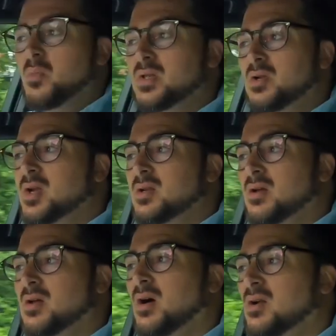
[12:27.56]
when you're looking at a
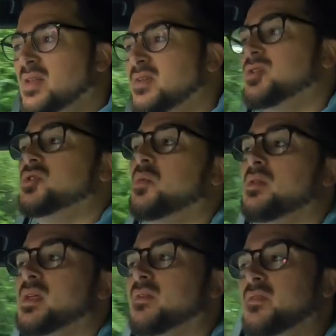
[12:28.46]
car like this. You
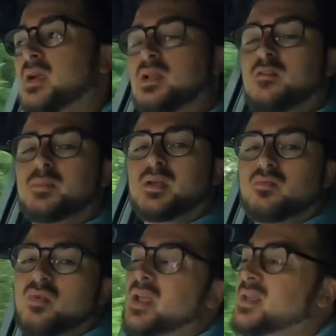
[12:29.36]
want that feeling of being
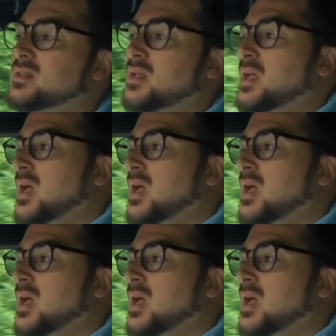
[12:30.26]
raised,